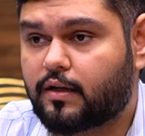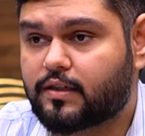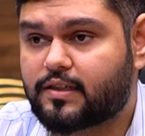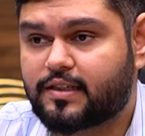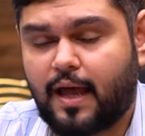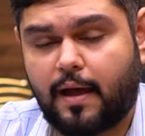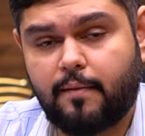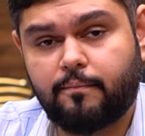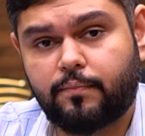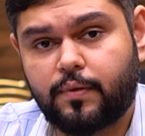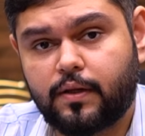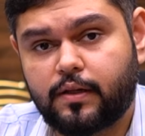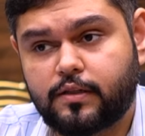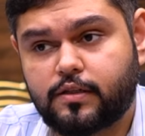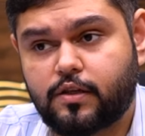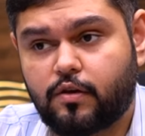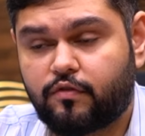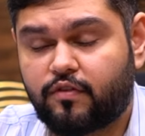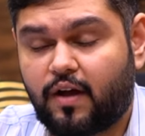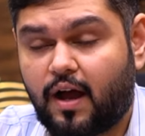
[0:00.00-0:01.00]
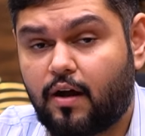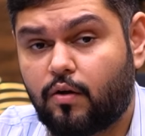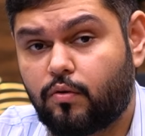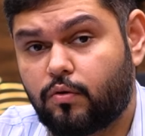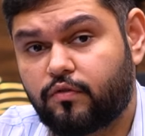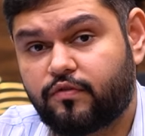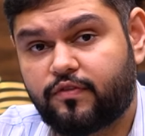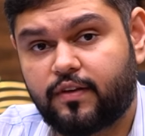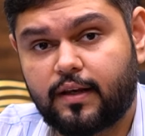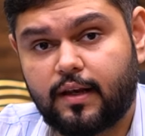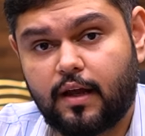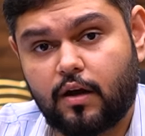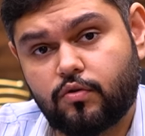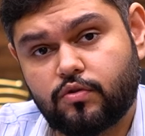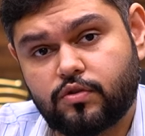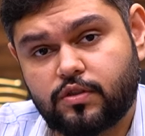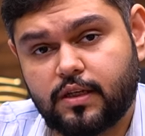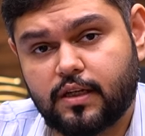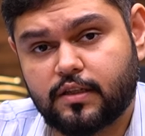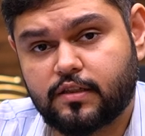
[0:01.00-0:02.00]
samples of how to fill out
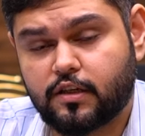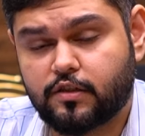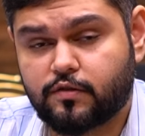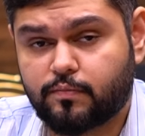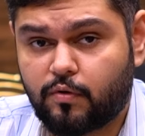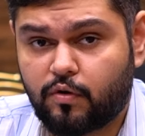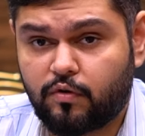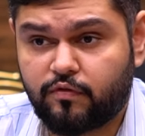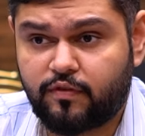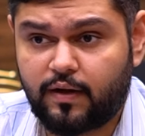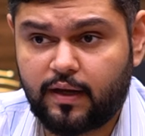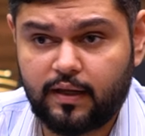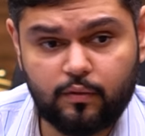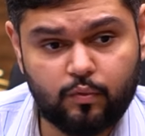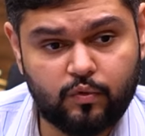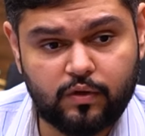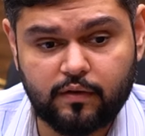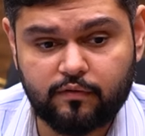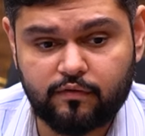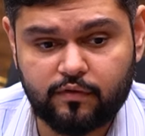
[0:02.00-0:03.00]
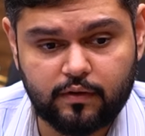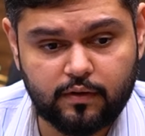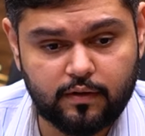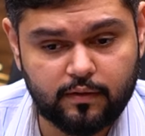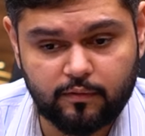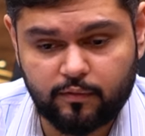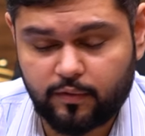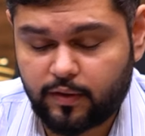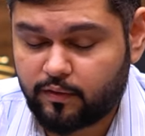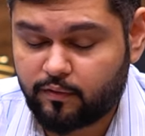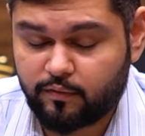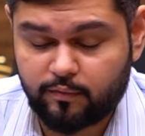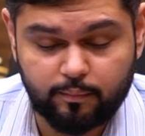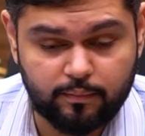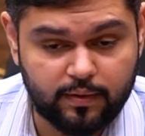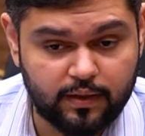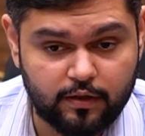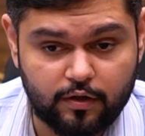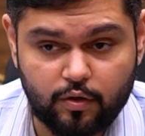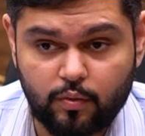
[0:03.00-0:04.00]
CSS profile. We have
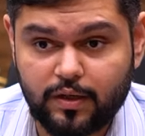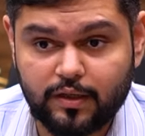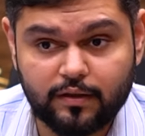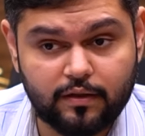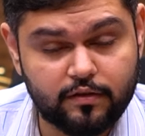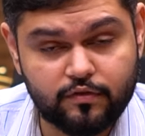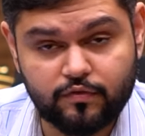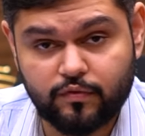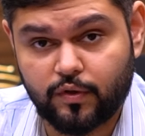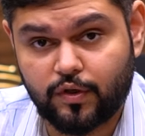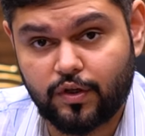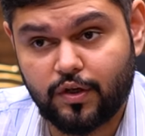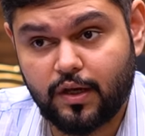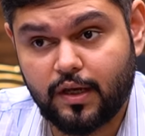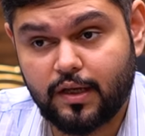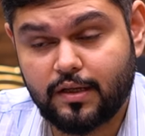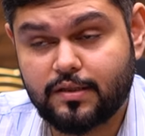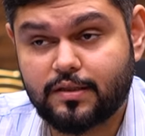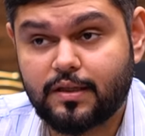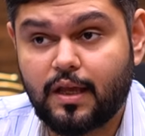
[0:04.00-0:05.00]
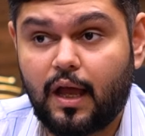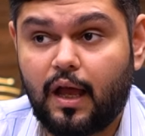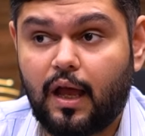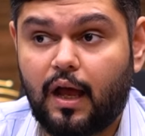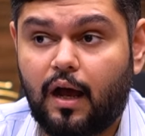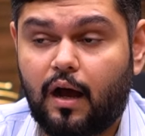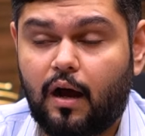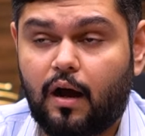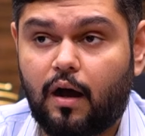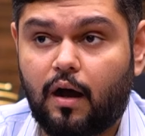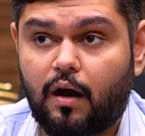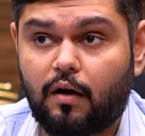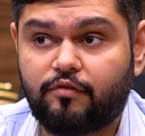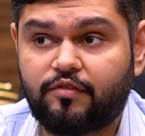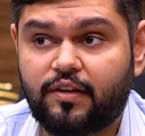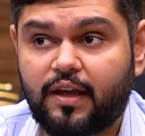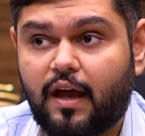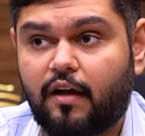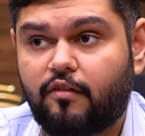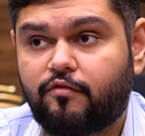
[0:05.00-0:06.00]
been doing this for years.
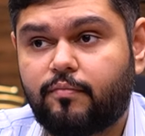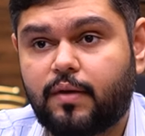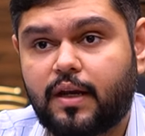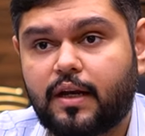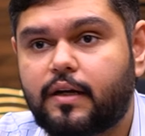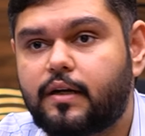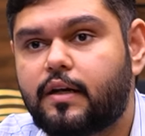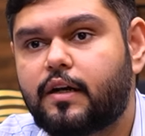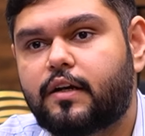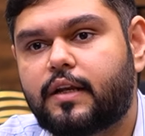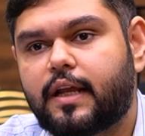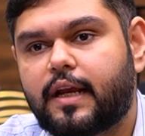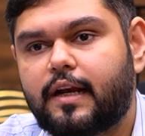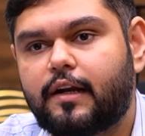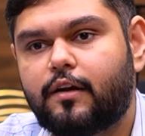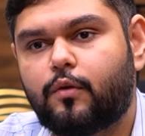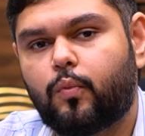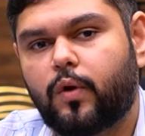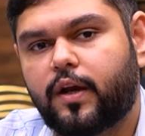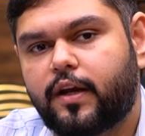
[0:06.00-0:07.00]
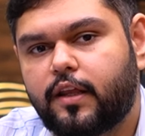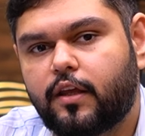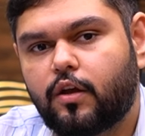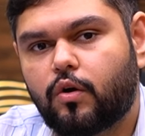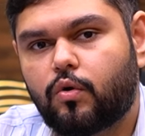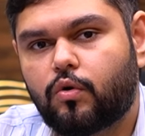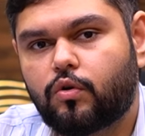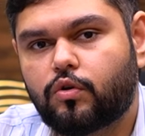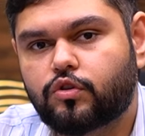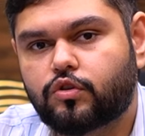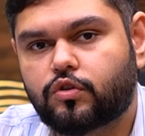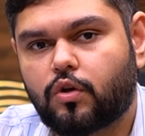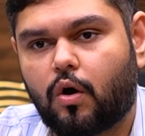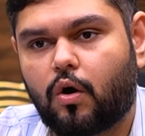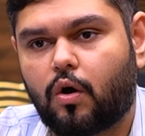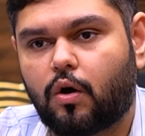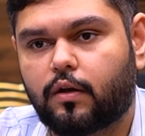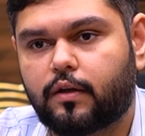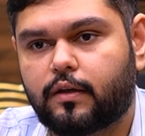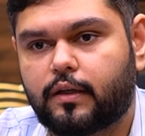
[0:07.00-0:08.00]
We have made detailed videos
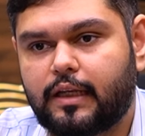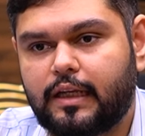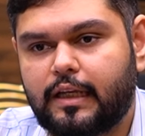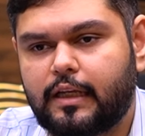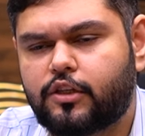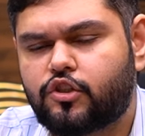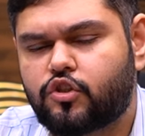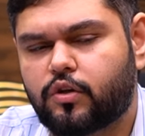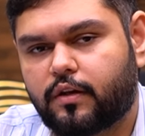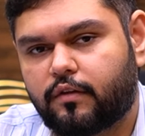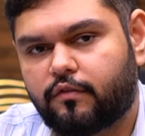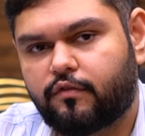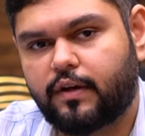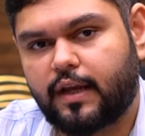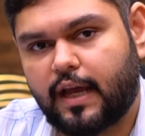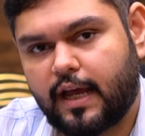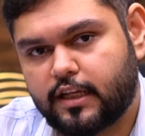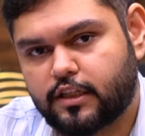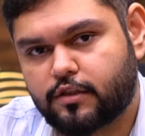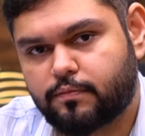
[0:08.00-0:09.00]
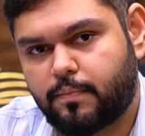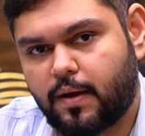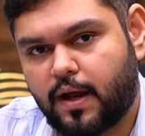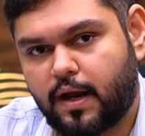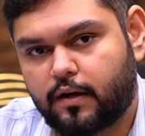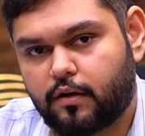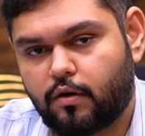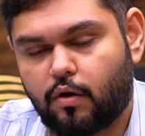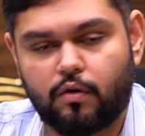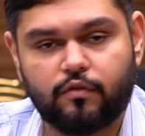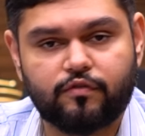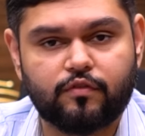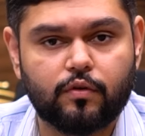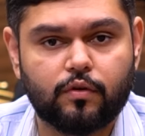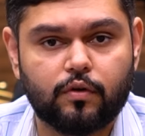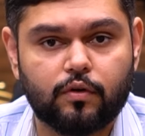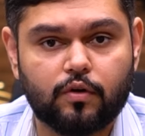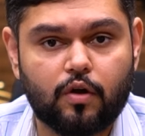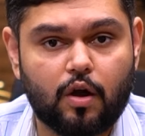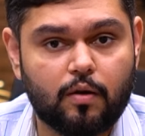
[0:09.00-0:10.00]
on each and every aspect of
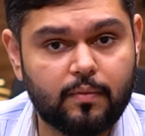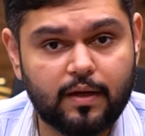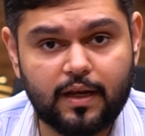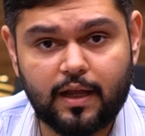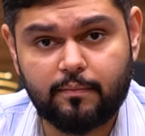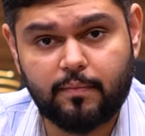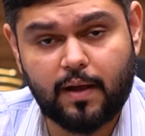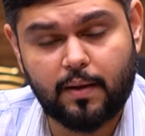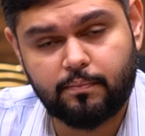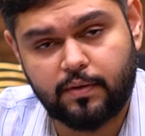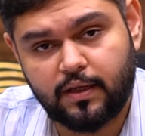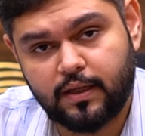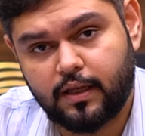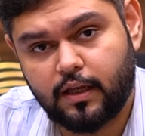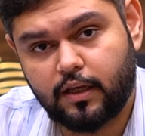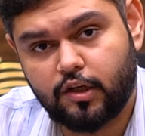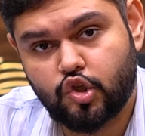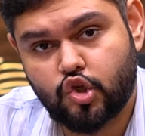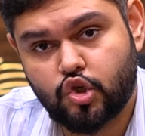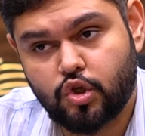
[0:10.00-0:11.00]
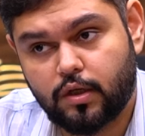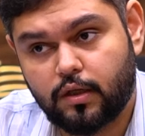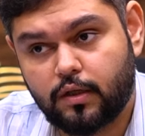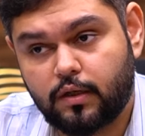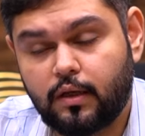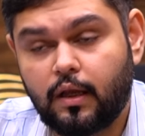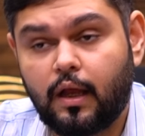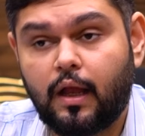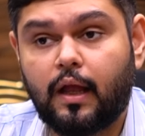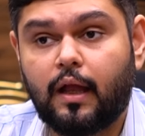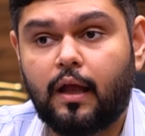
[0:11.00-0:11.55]
your Common App application,